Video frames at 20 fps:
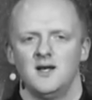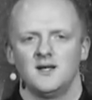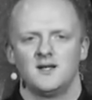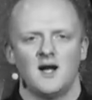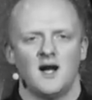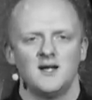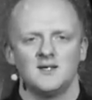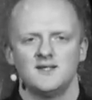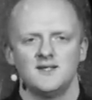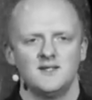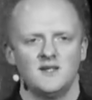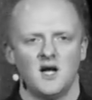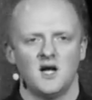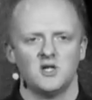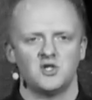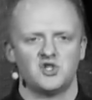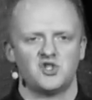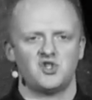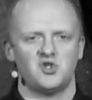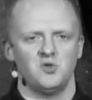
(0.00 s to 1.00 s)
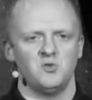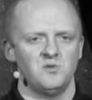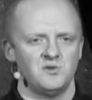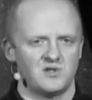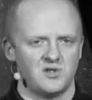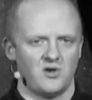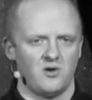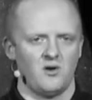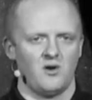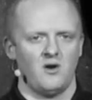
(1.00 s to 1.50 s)
God did not
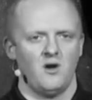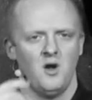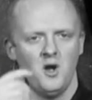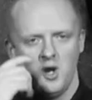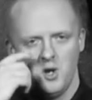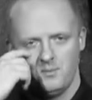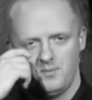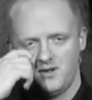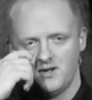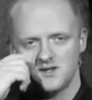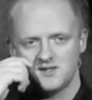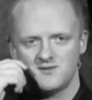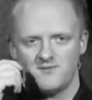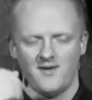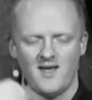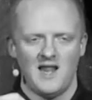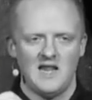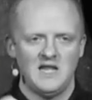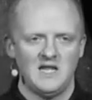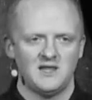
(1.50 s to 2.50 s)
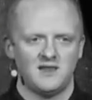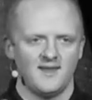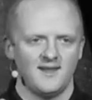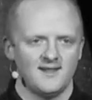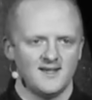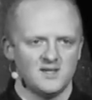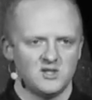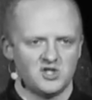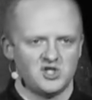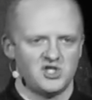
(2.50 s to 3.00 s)
choose her because of
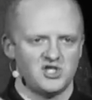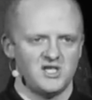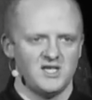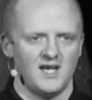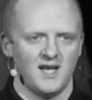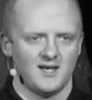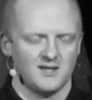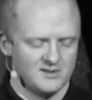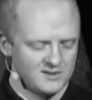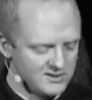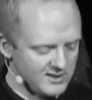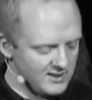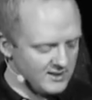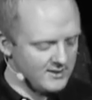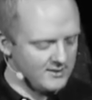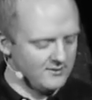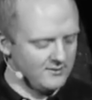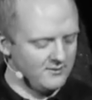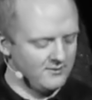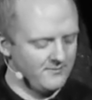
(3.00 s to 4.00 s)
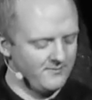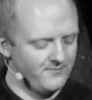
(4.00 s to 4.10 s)
anything that she had done.